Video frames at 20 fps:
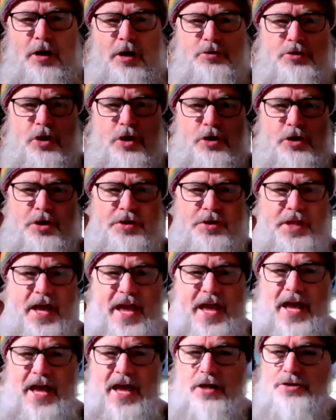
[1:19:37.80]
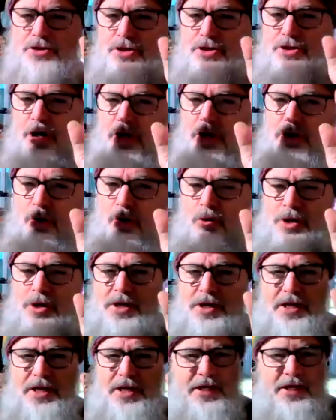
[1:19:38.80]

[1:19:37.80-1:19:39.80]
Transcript: I was like on the outside looking in,